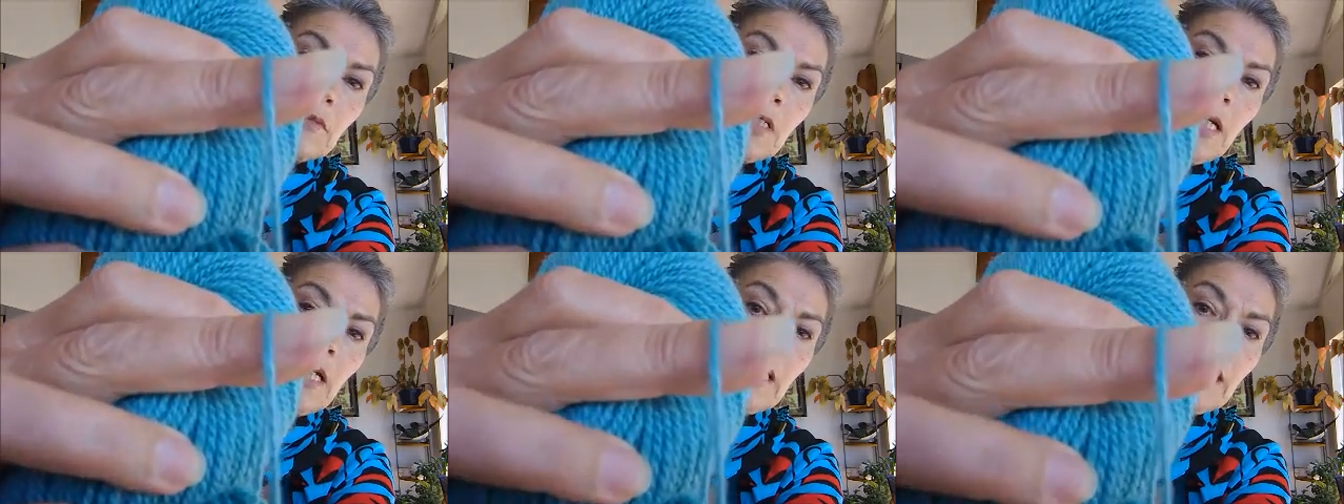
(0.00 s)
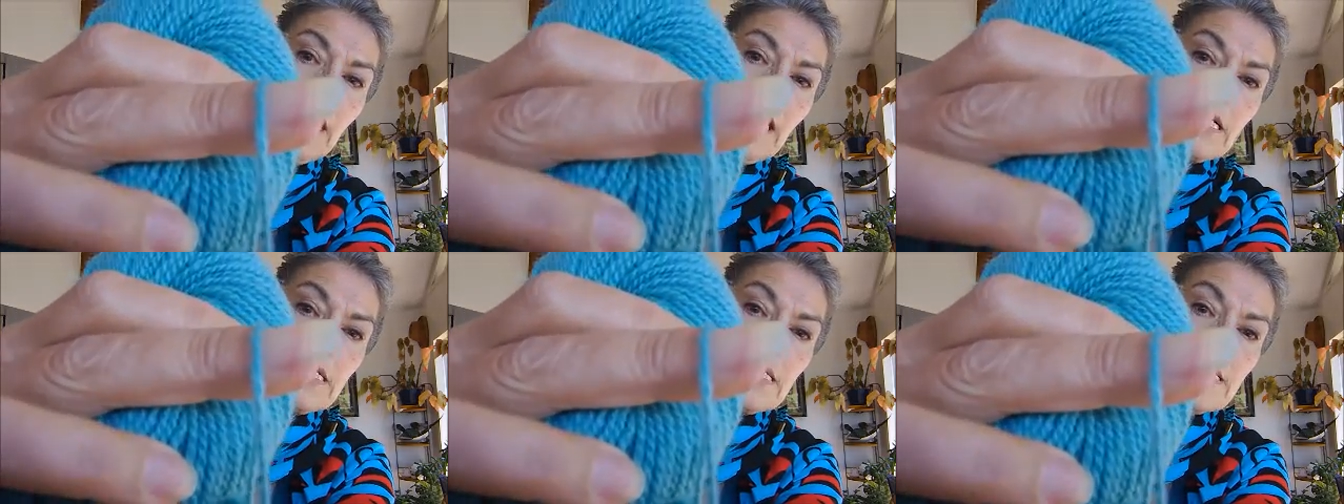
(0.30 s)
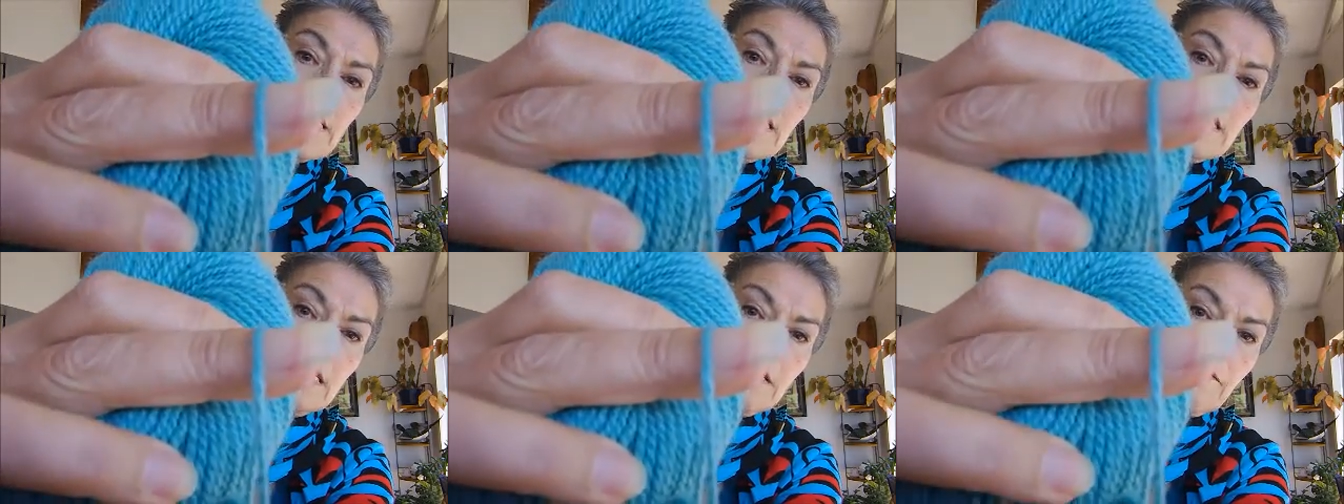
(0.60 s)
it
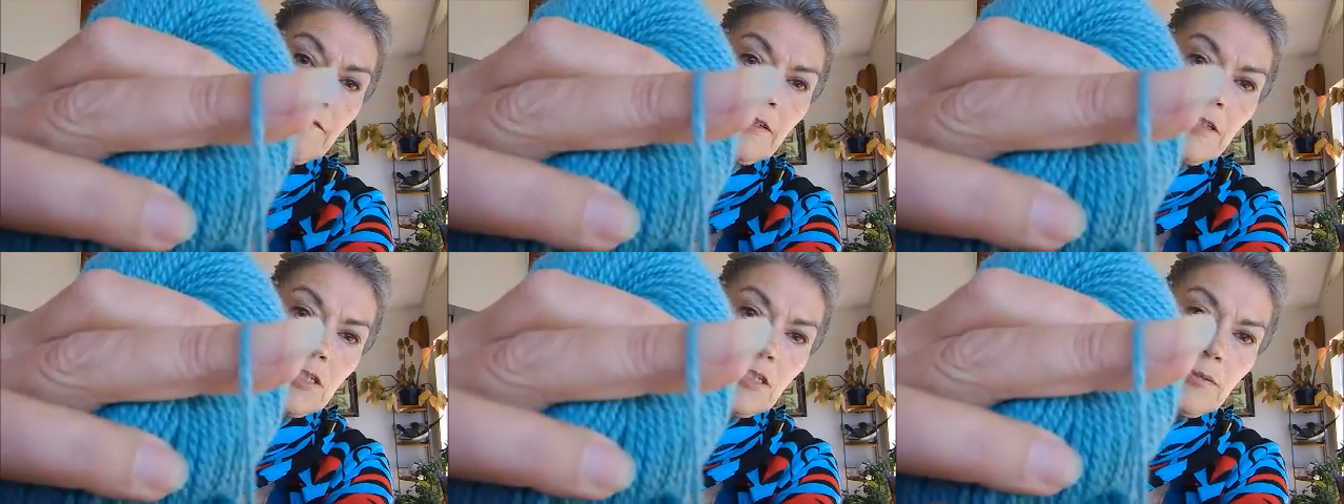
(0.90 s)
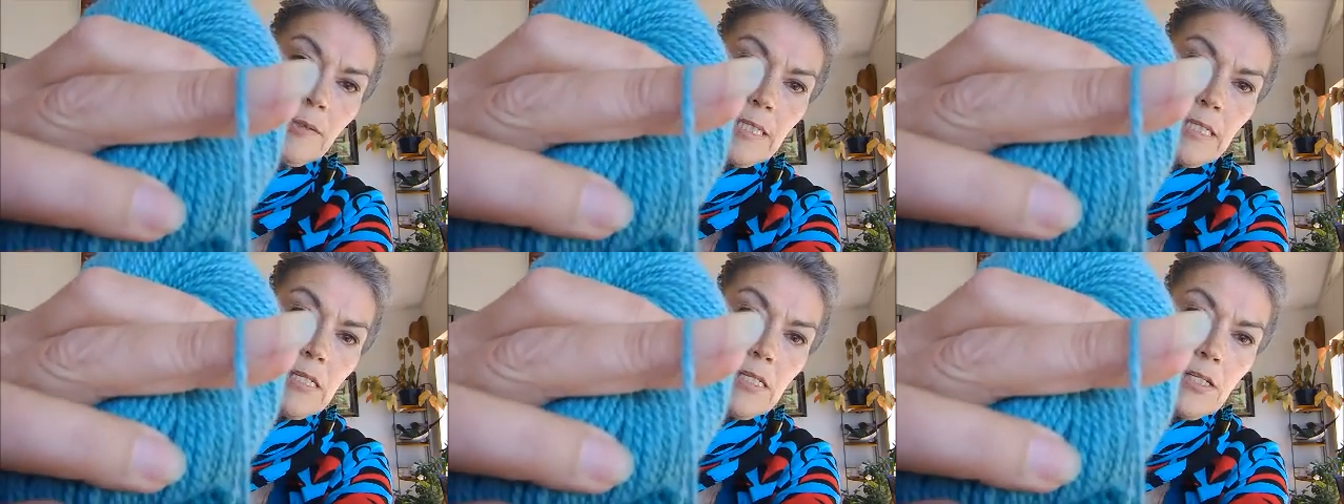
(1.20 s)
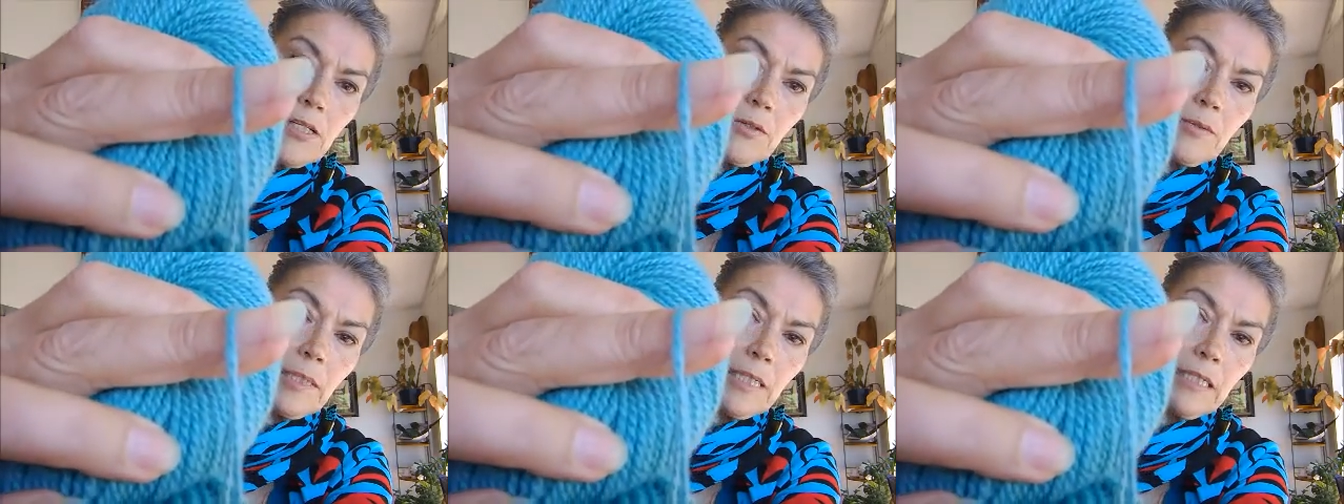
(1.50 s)
has the different twist
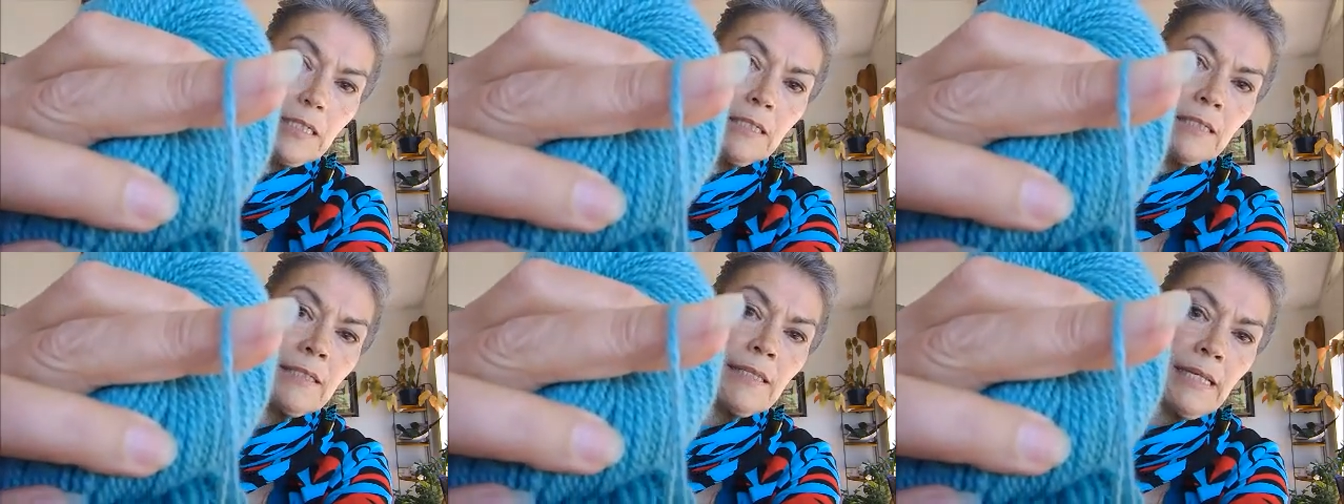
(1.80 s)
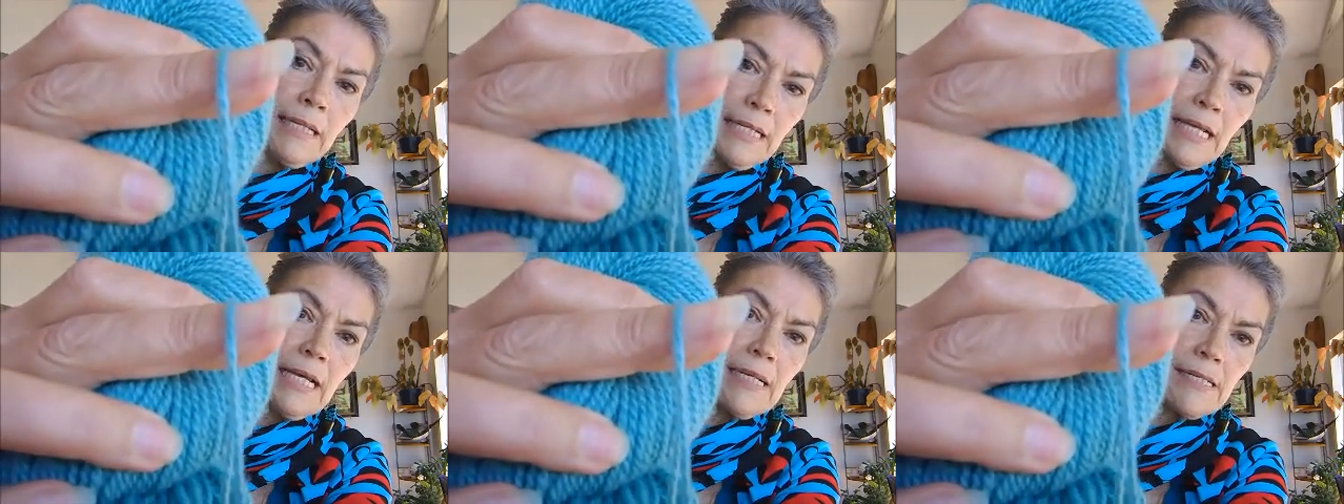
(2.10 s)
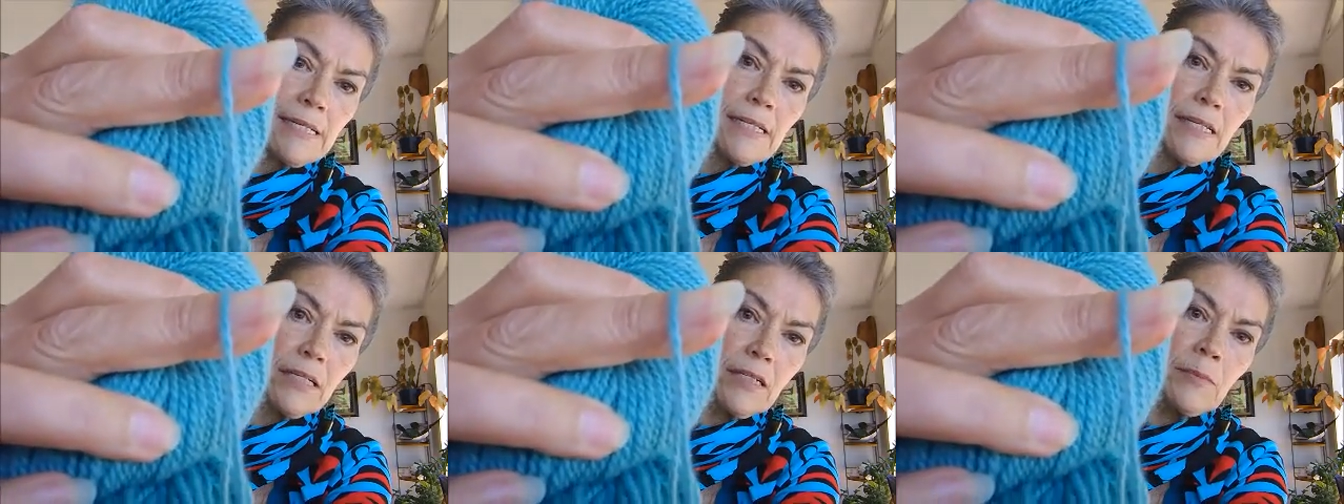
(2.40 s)
to it, and it
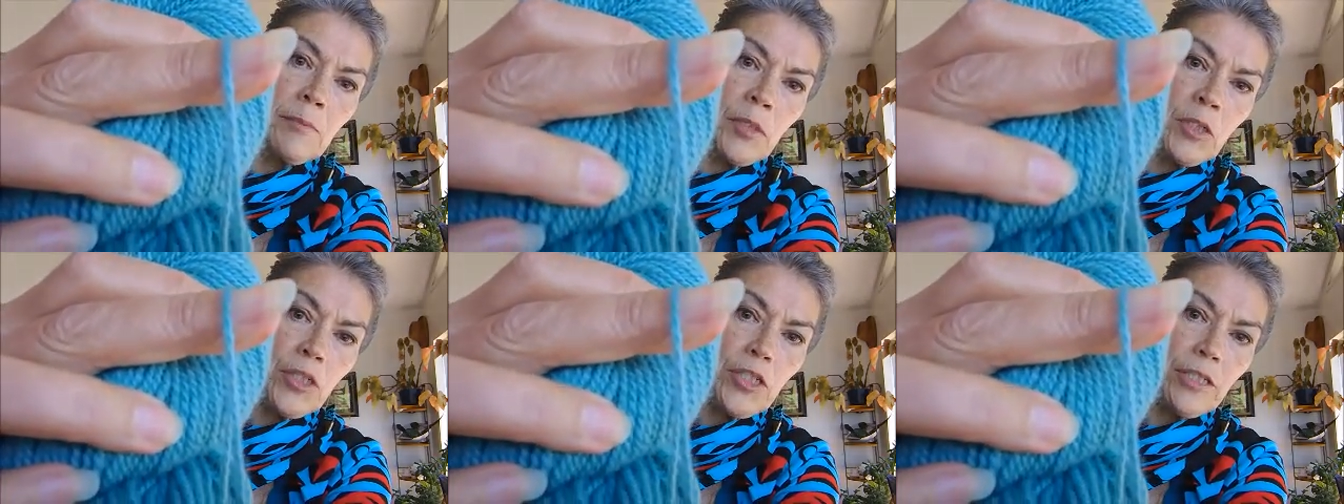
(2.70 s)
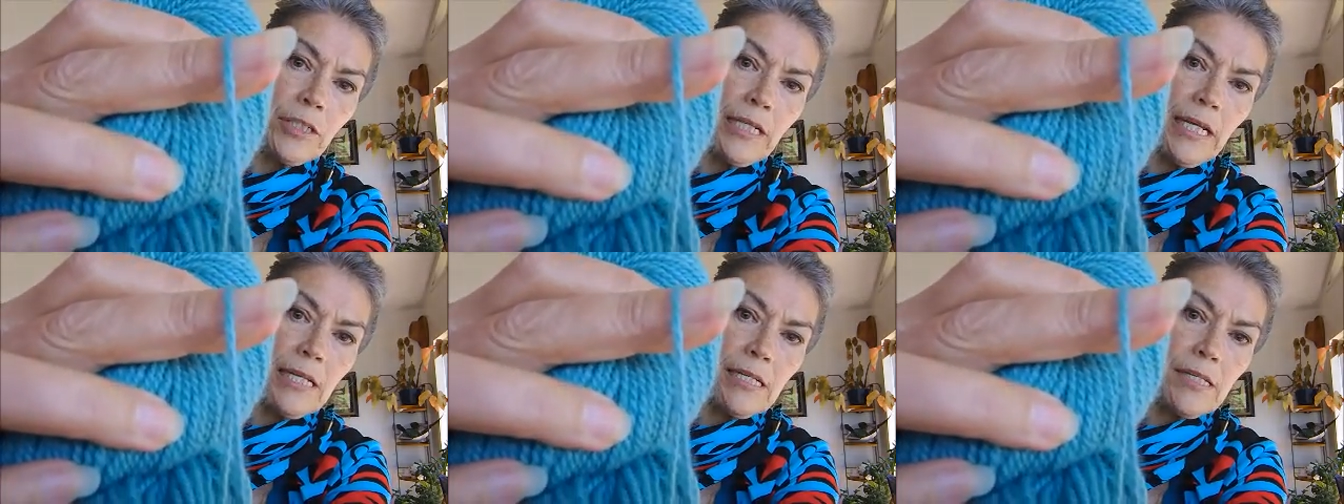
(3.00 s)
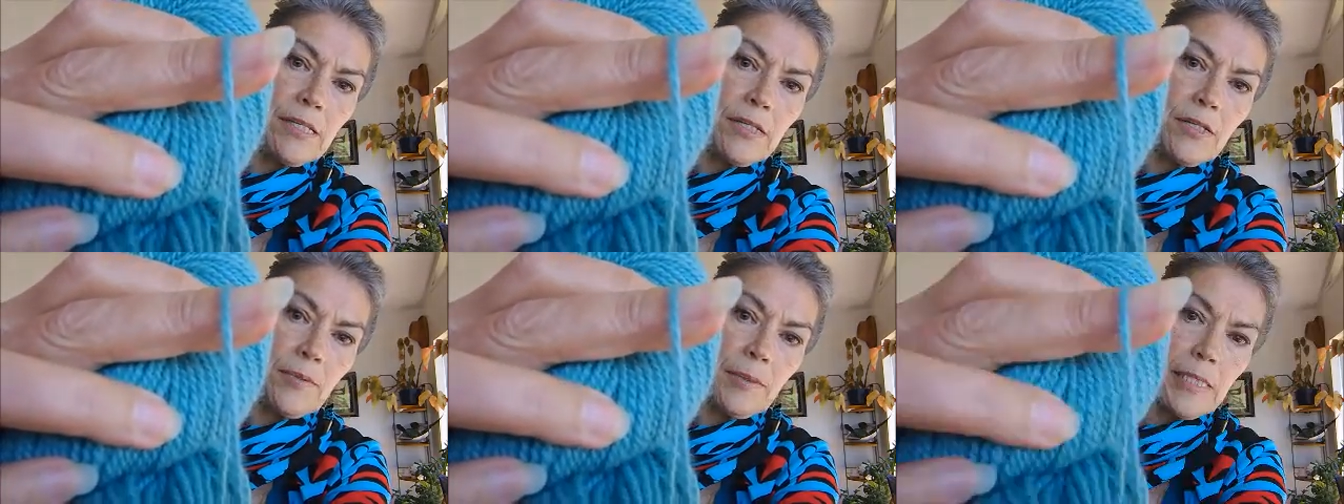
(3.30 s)
has the commercial
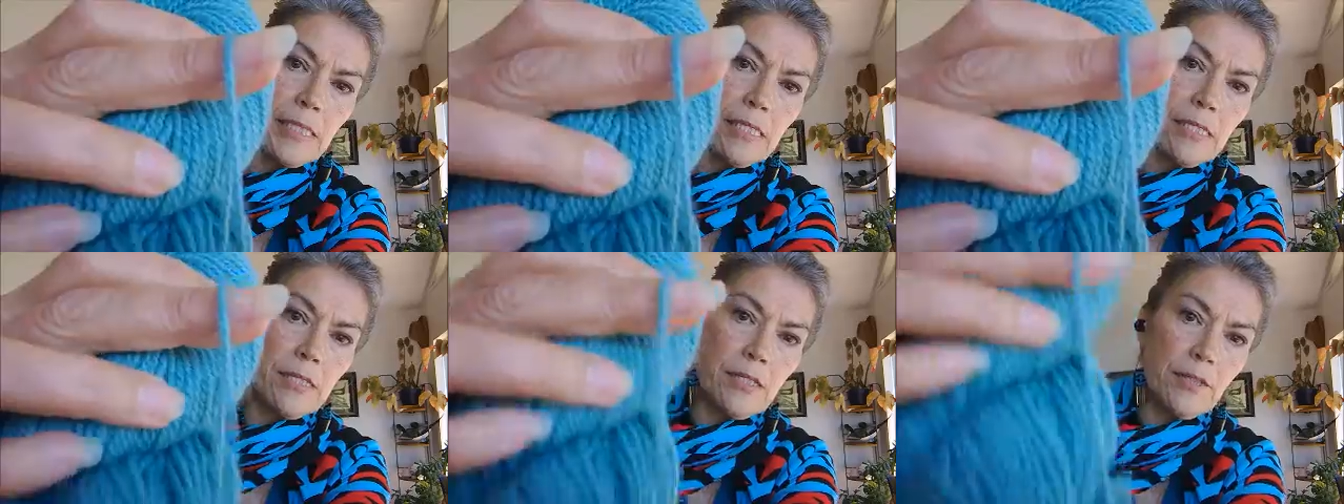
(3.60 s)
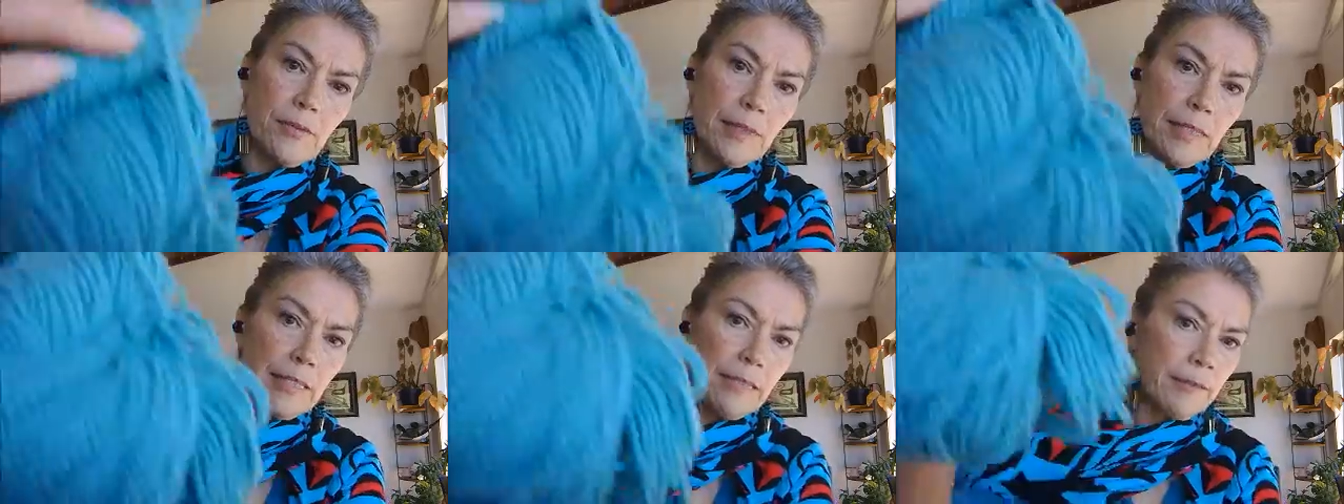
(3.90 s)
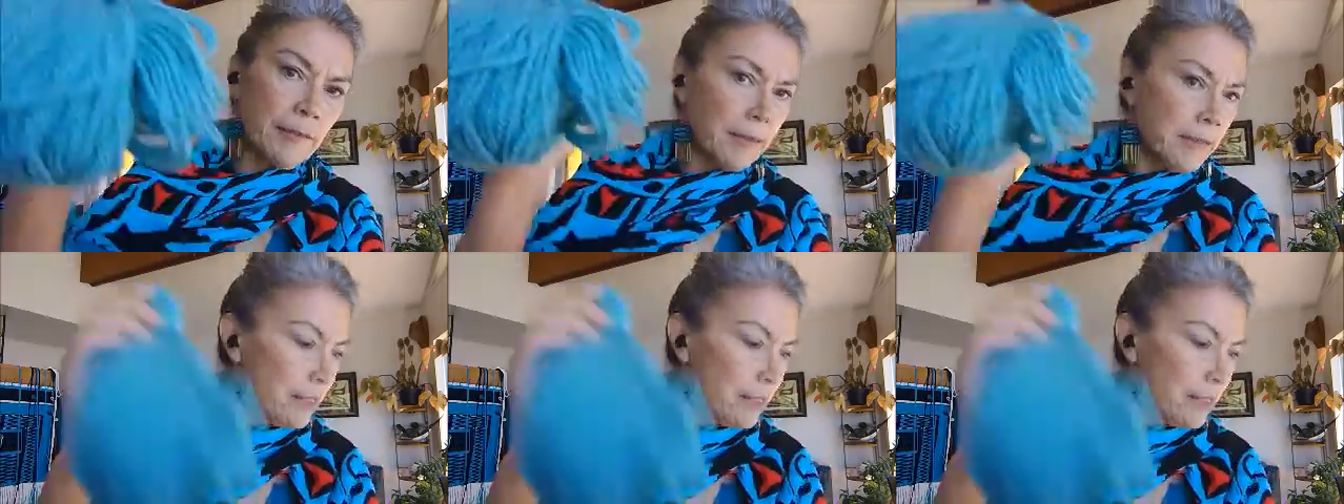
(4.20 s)
S twist to it.